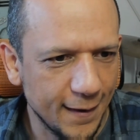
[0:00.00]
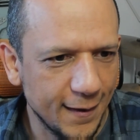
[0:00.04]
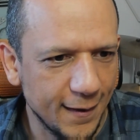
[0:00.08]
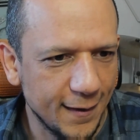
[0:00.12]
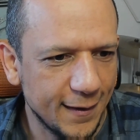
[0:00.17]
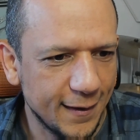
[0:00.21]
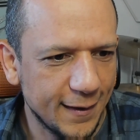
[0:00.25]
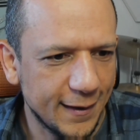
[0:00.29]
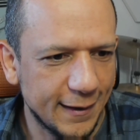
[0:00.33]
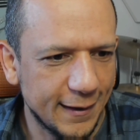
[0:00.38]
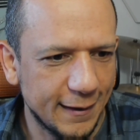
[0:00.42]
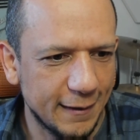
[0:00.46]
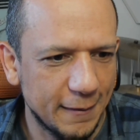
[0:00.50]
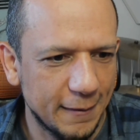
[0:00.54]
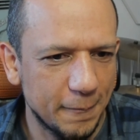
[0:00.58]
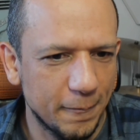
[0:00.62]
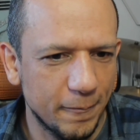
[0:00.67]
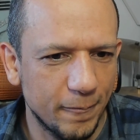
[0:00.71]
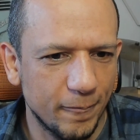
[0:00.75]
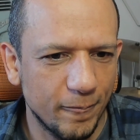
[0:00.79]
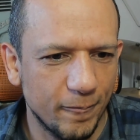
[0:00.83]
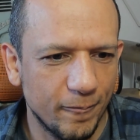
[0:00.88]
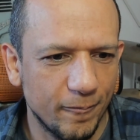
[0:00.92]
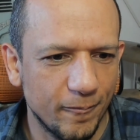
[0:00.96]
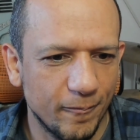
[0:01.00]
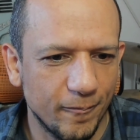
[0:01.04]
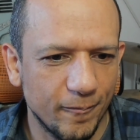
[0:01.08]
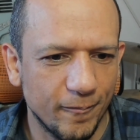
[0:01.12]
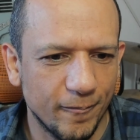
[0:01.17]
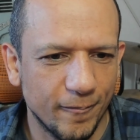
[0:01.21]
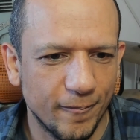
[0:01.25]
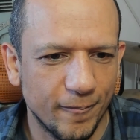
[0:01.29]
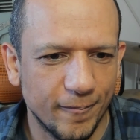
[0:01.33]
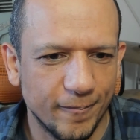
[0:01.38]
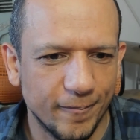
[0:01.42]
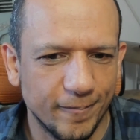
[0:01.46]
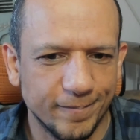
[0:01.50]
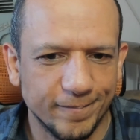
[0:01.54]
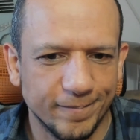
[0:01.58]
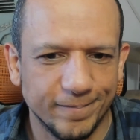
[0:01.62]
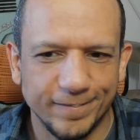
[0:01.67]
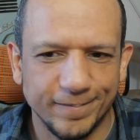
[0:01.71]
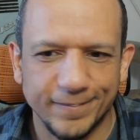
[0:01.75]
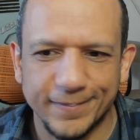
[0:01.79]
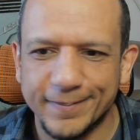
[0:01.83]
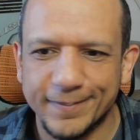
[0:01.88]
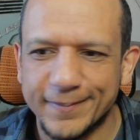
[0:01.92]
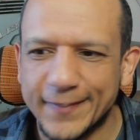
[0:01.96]
And
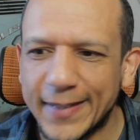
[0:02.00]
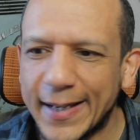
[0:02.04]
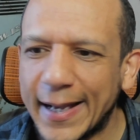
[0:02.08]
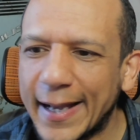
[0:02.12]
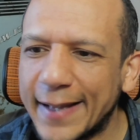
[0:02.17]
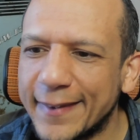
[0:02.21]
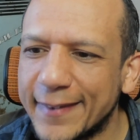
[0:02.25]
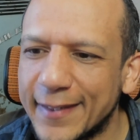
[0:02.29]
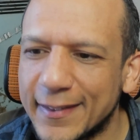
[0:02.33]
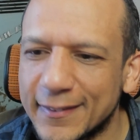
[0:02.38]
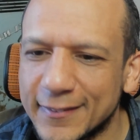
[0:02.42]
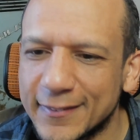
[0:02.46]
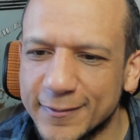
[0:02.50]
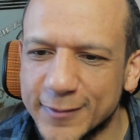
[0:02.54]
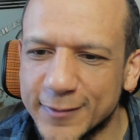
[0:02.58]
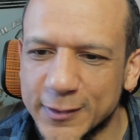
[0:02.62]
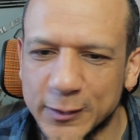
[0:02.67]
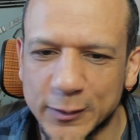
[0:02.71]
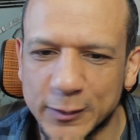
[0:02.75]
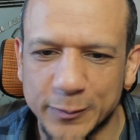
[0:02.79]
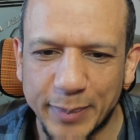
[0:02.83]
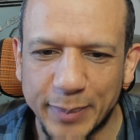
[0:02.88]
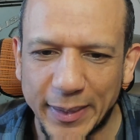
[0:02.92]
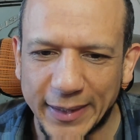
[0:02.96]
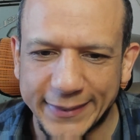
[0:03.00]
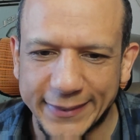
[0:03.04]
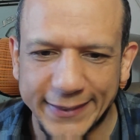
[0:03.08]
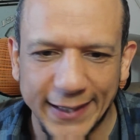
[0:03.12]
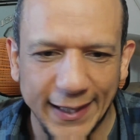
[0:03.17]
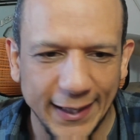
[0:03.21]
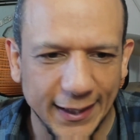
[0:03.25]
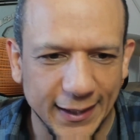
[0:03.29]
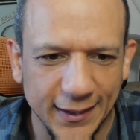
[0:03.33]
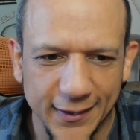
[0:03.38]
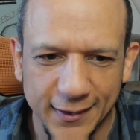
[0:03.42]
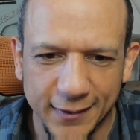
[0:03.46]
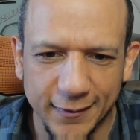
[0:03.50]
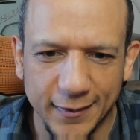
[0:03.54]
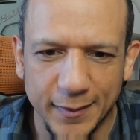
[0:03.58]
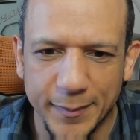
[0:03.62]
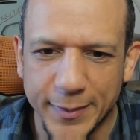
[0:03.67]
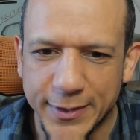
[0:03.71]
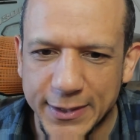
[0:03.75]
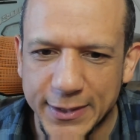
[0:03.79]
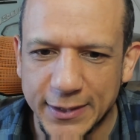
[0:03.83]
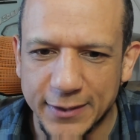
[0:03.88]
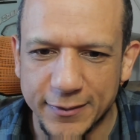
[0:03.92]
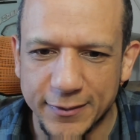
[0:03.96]
they're spectacular
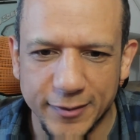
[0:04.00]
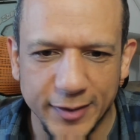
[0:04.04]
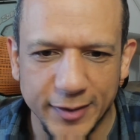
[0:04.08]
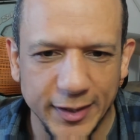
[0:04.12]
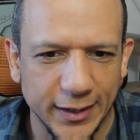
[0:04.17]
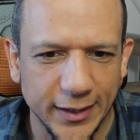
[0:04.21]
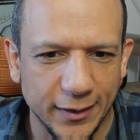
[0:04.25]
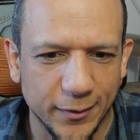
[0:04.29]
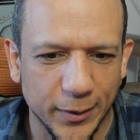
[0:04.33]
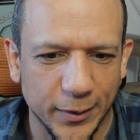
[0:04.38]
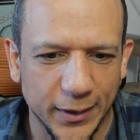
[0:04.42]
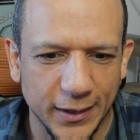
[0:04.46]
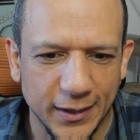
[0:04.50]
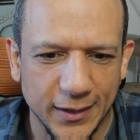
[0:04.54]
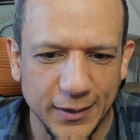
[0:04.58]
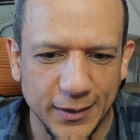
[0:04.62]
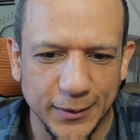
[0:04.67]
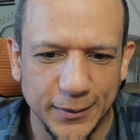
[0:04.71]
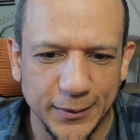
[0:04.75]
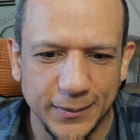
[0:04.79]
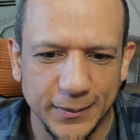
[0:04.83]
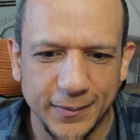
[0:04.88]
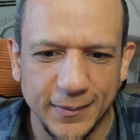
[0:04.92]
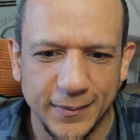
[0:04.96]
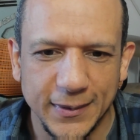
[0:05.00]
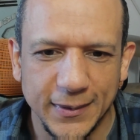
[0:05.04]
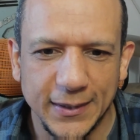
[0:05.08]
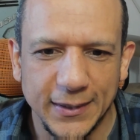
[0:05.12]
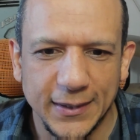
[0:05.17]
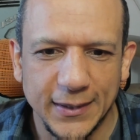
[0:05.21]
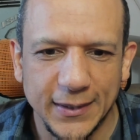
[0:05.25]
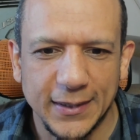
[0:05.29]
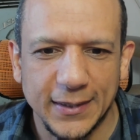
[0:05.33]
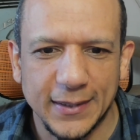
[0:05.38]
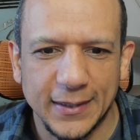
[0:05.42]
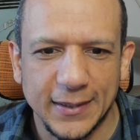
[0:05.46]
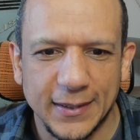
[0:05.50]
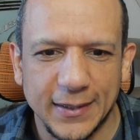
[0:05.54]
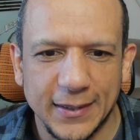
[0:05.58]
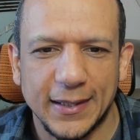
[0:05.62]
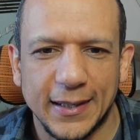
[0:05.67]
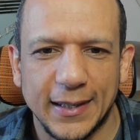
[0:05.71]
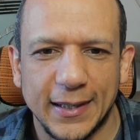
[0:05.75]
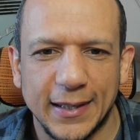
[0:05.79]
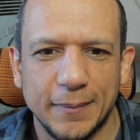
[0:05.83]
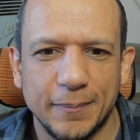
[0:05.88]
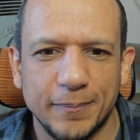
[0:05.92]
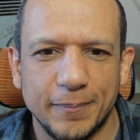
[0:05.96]
images, really quite cool.
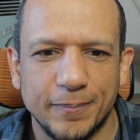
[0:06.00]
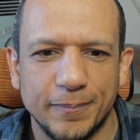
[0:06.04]
And